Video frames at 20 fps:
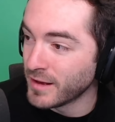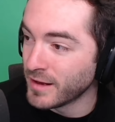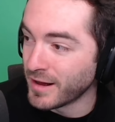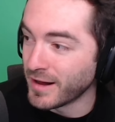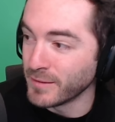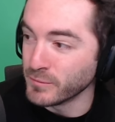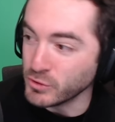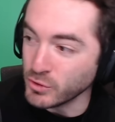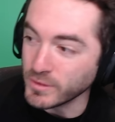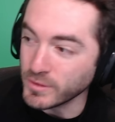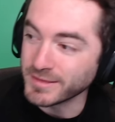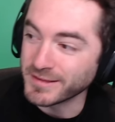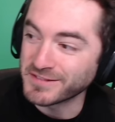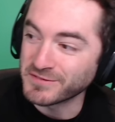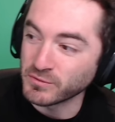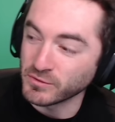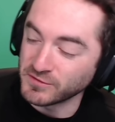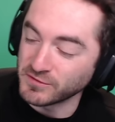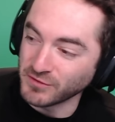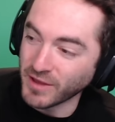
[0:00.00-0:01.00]
I'm doing this
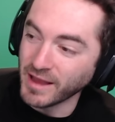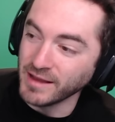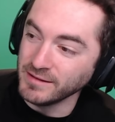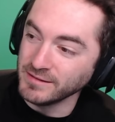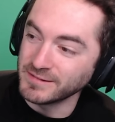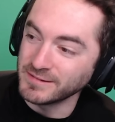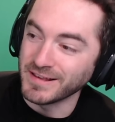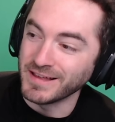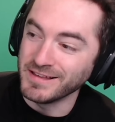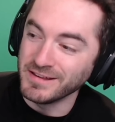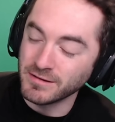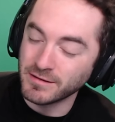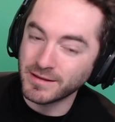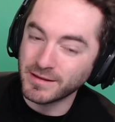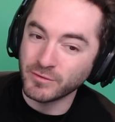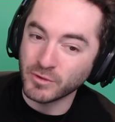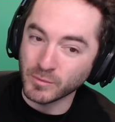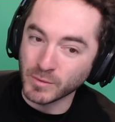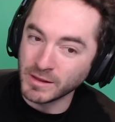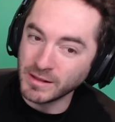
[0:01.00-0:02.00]
for science, and you're
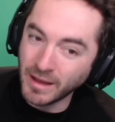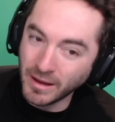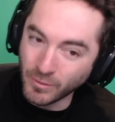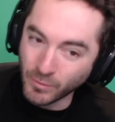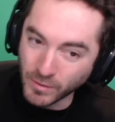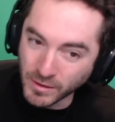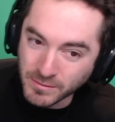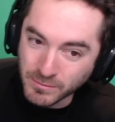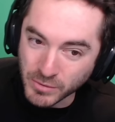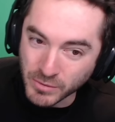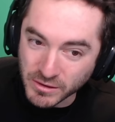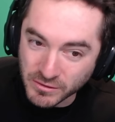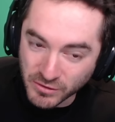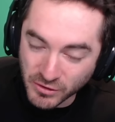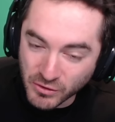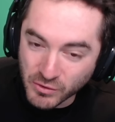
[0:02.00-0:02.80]
giving me not one, but 2